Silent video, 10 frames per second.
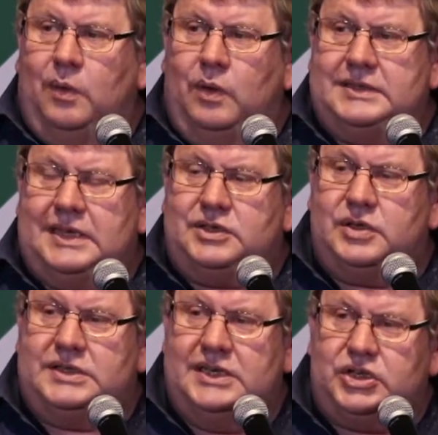was that
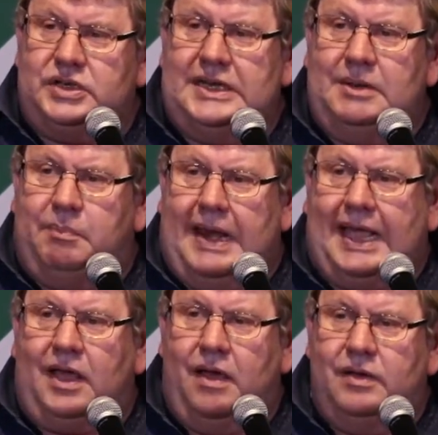traditionally
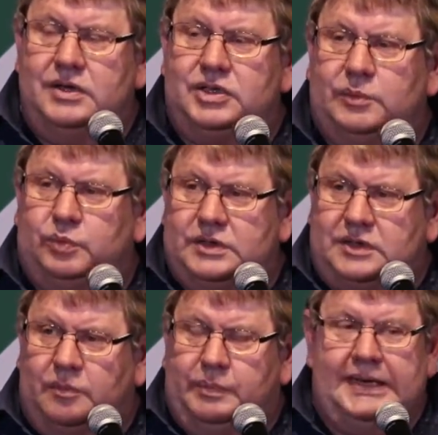black ownership
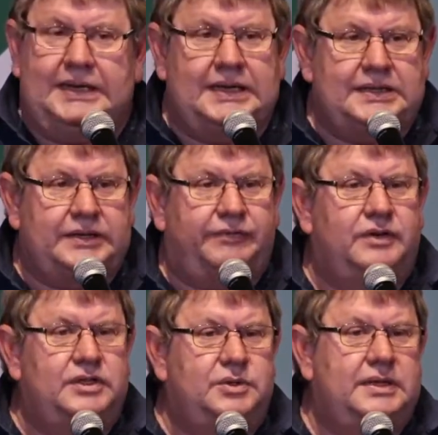was completely
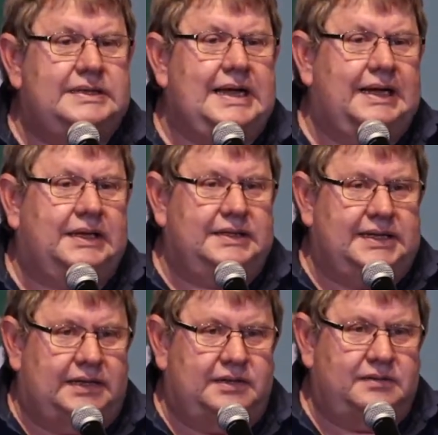different to the title
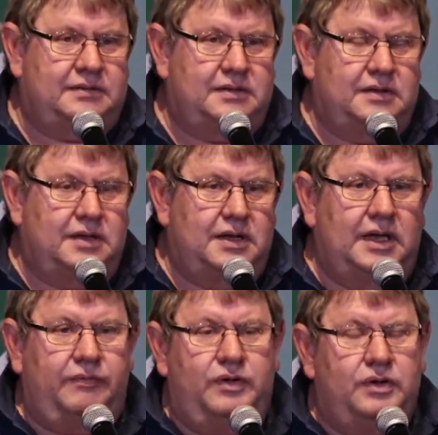deed.
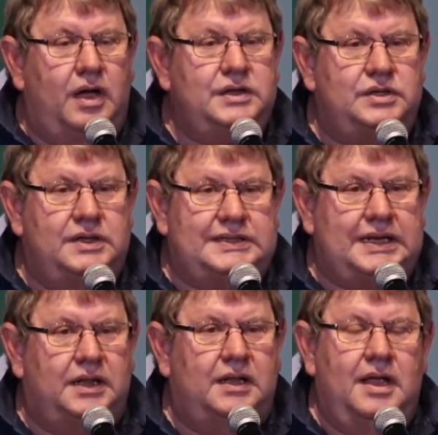If you go to
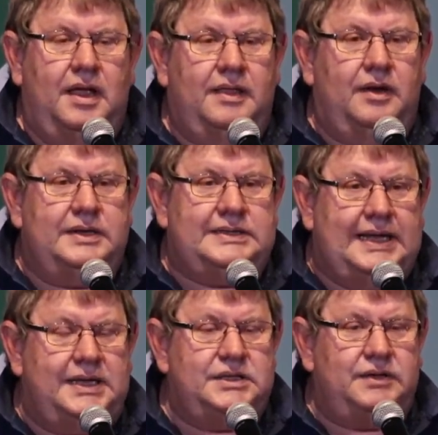Natal, there are
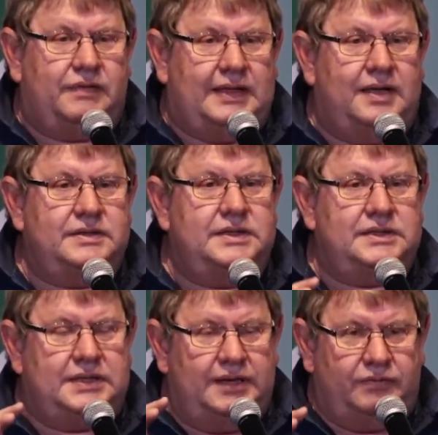tens of
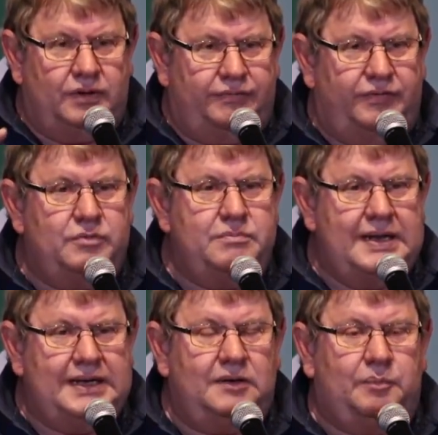thousands, if not a few
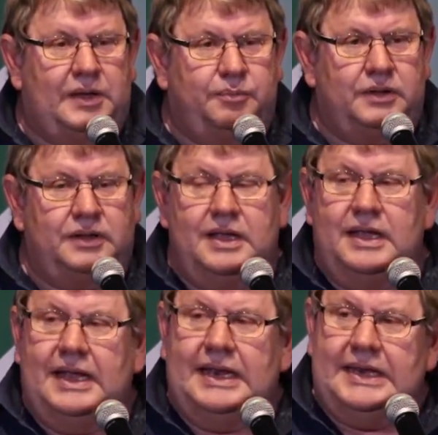million people
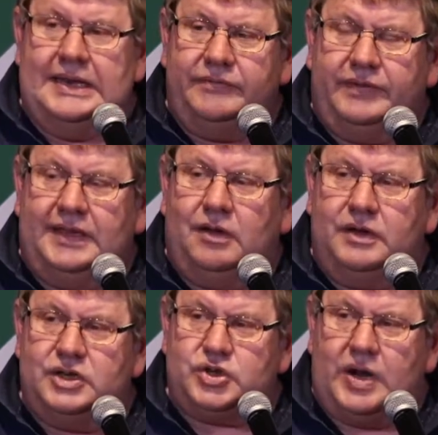living
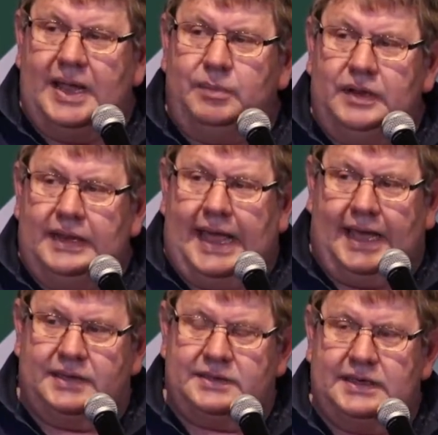on tribal
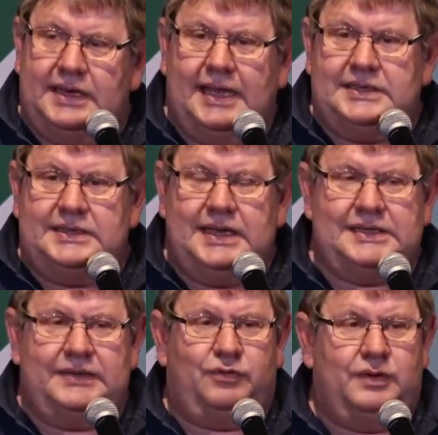lands. In
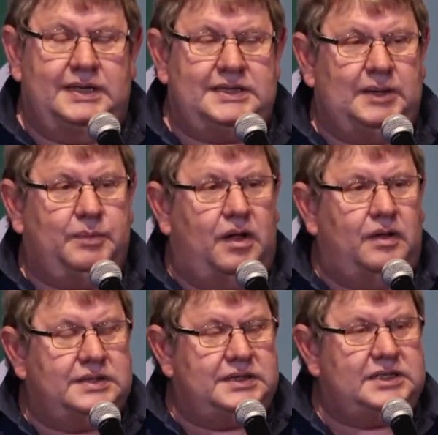1994, they set up a
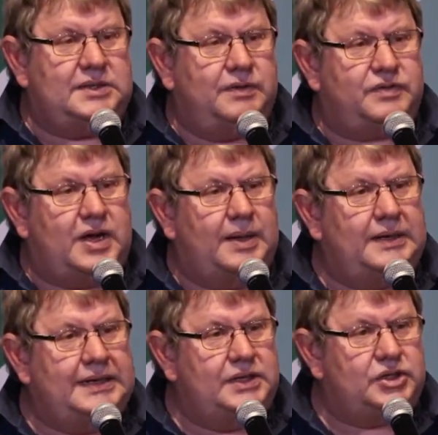whole system of
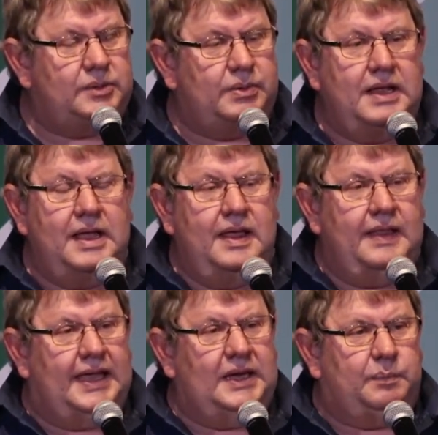tribal leadership.
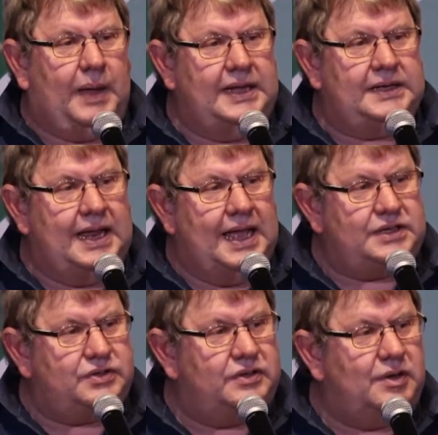They get paid an
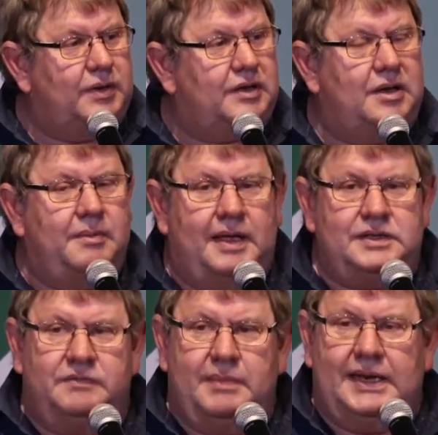astronomical
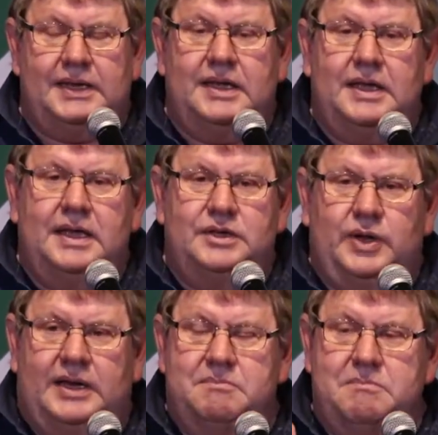amount of money
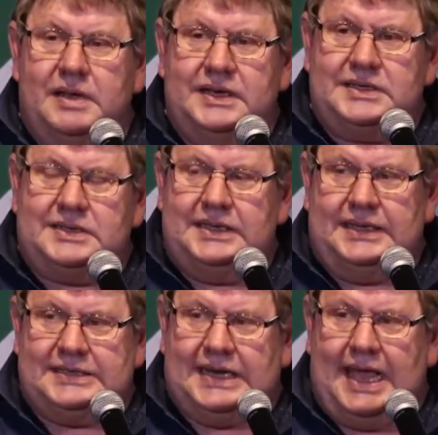to administer
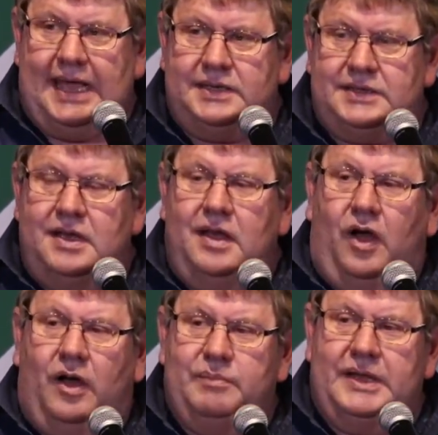these lands
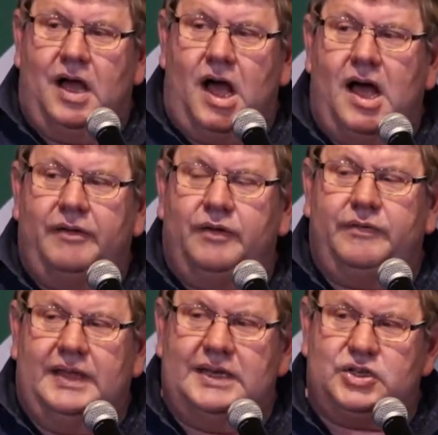on behalf
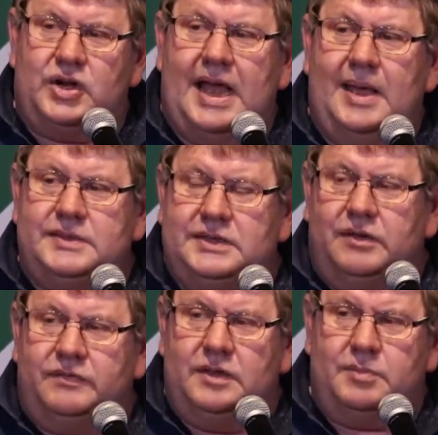of their tribes and
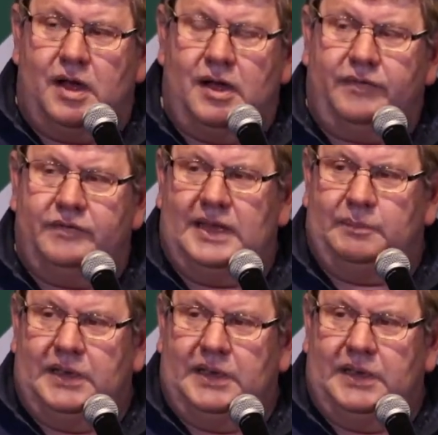on behalf of their